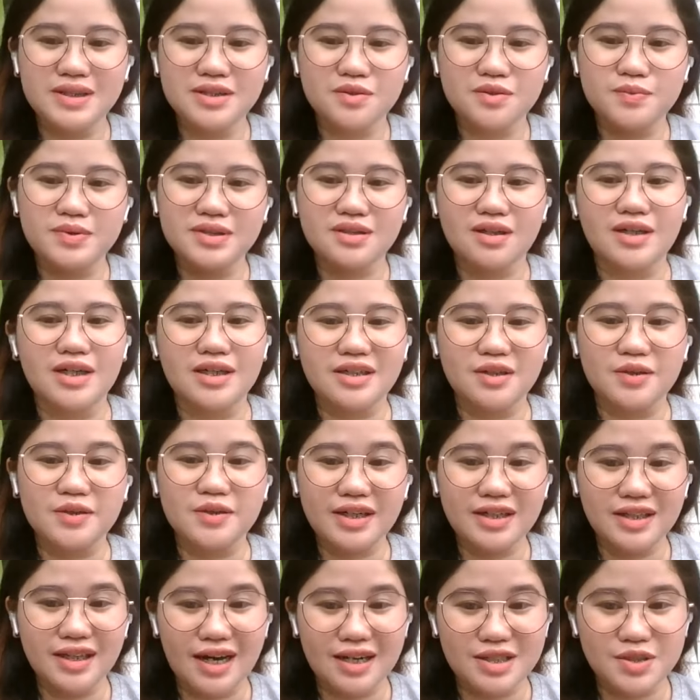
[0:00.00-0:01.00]
We start our
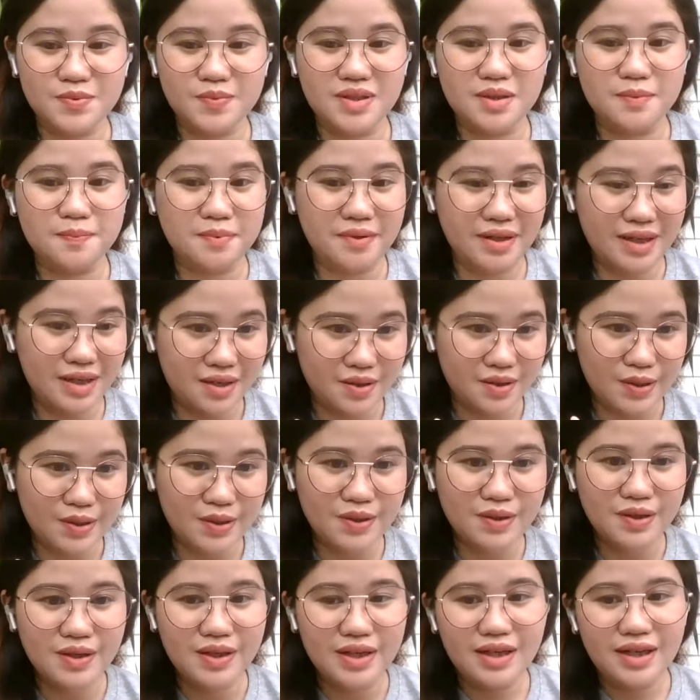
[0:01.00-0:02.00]
class with the
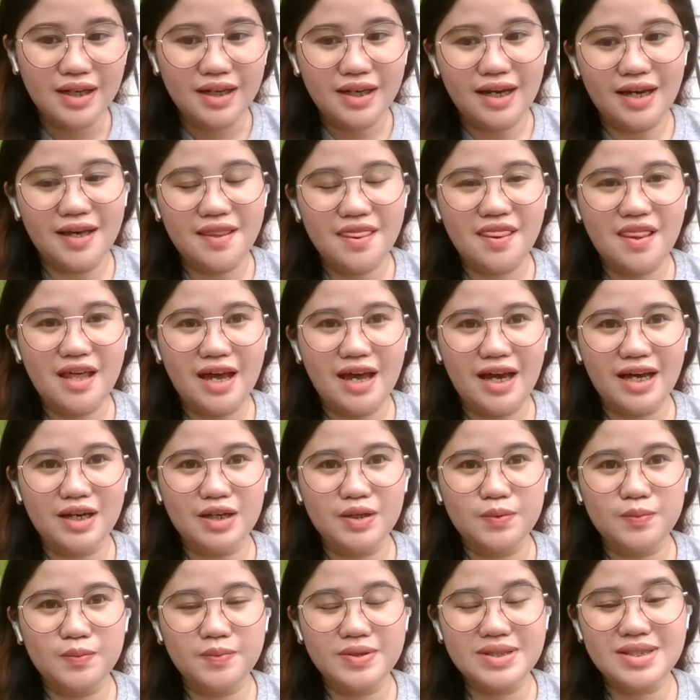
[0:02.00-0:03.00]
prayers, and then
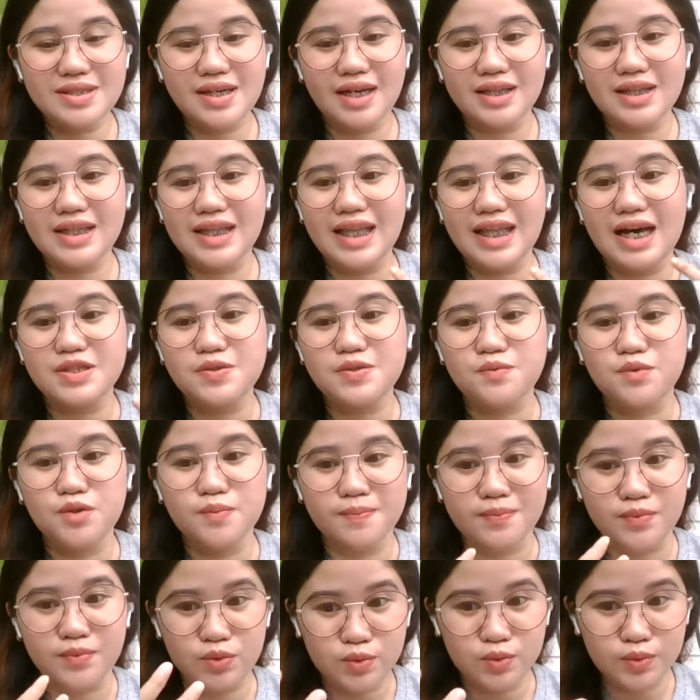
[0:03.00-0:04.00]
we set class
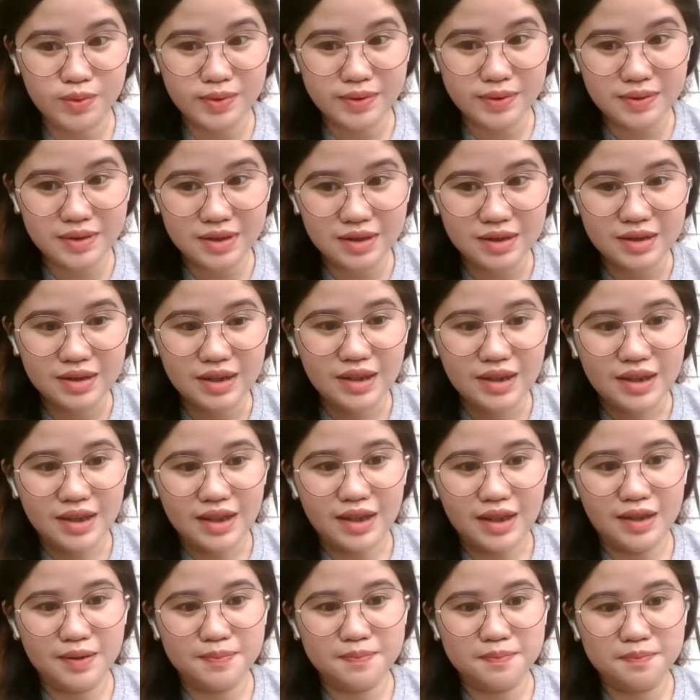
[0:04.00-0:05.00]
reviews
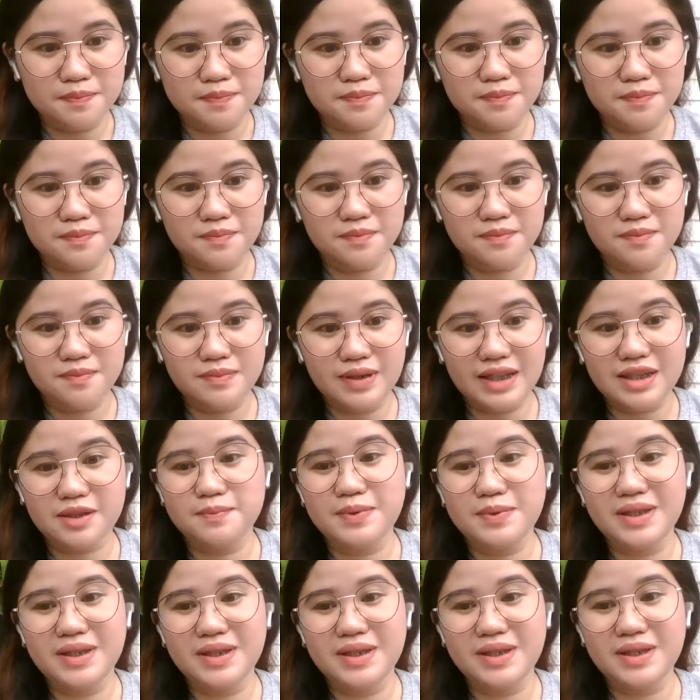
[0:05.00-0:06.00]
at
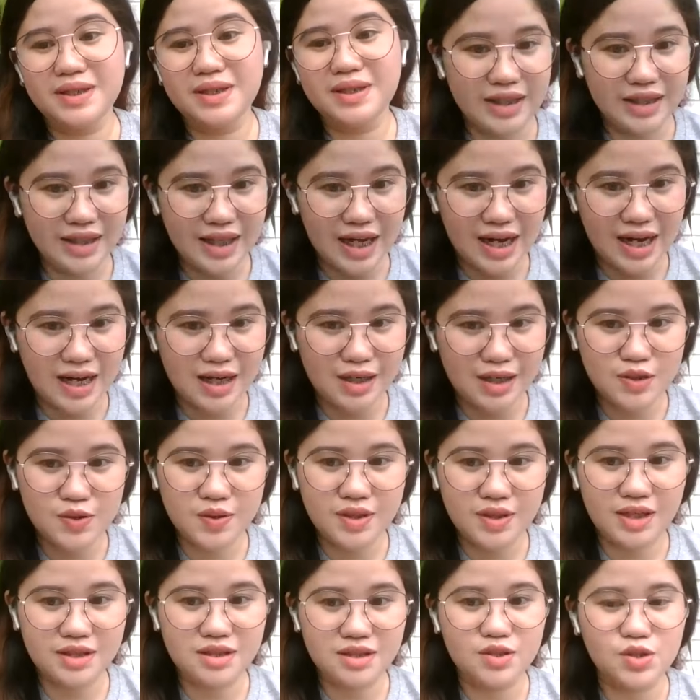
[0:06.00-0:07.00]
the beginning of our
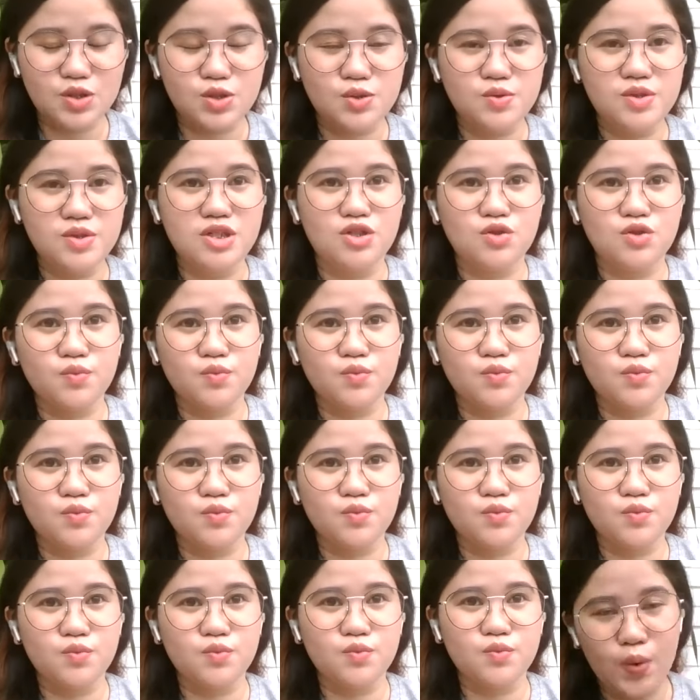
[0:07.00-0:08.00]
class, so that the student
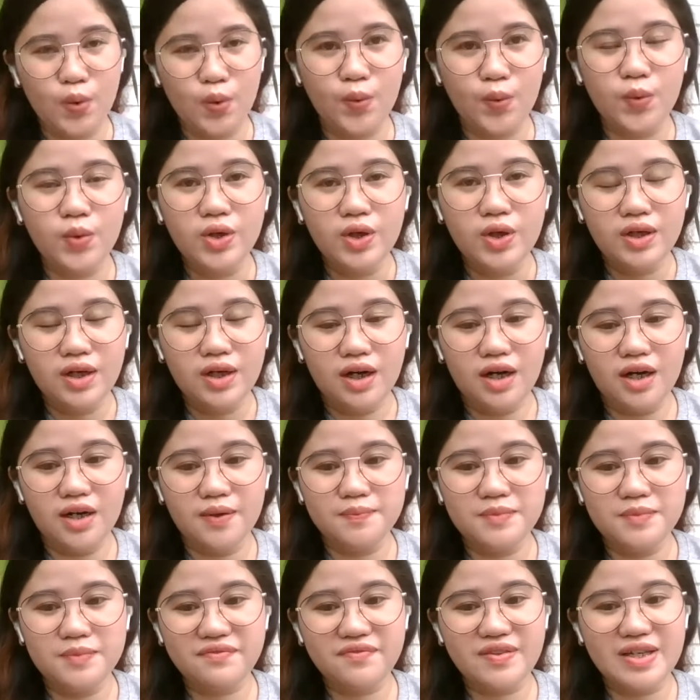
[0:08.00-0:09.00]
would know
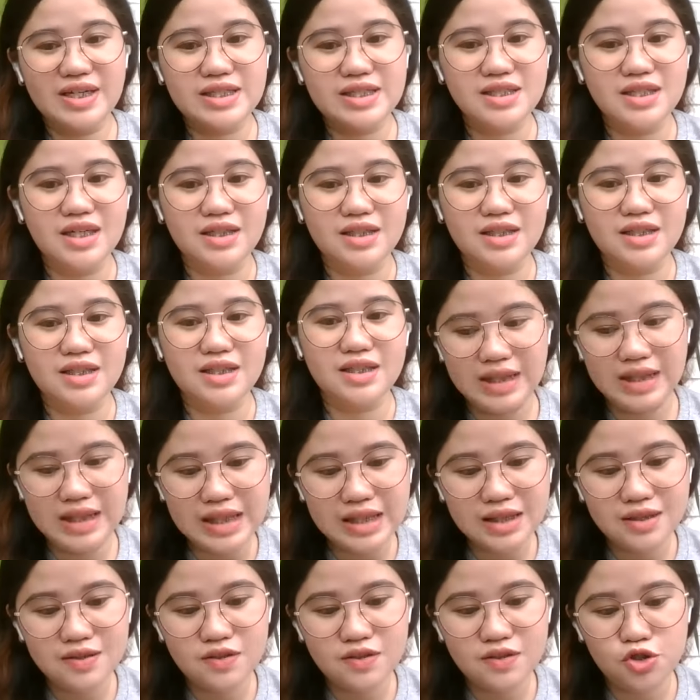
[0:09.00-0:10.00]
the things that they
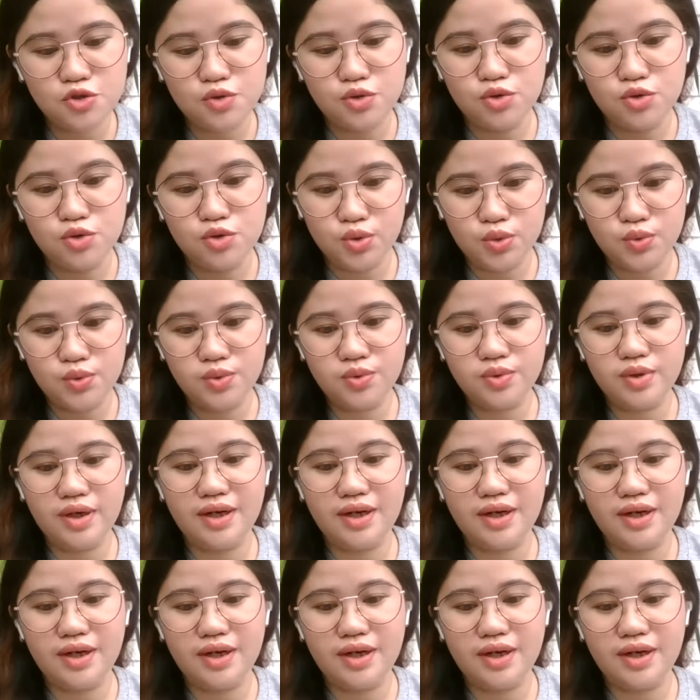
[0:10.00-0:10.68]
would need to